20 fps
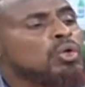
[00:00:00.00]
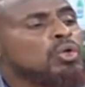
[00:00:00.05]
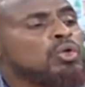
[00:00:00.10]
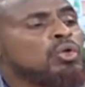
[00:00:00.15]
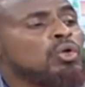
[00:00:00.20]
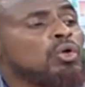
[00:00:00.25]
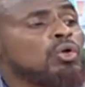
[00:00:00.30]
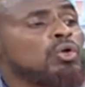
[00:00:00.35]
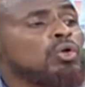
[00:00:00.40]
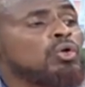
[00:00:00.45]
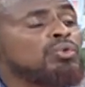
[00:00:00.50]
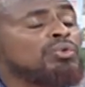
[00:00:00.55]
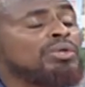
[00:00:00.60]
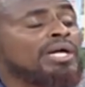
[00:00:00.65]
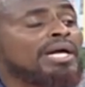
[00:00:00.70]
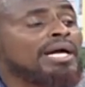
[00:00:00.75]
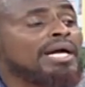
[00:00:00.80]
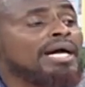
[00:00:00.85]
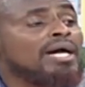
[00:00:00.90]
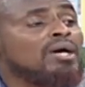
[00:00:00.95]
The
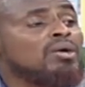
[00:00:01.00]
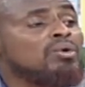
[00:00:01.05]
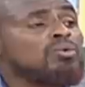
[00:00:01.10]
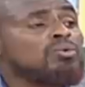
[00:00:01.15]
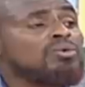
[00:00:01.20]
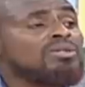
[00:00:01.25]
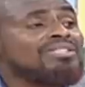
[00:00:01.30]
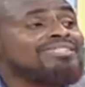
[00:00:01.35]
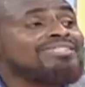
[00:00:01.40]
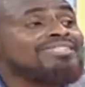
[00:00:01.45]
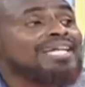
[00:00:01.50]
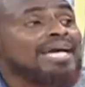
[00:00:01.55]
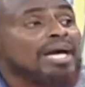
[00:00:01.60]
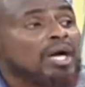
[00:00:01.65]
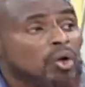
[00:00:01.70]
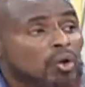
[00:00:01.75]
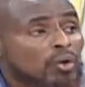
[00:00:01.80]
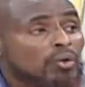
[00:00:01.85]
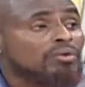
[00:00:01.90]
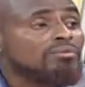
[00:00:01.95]
cow is their
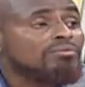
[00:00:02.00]
God.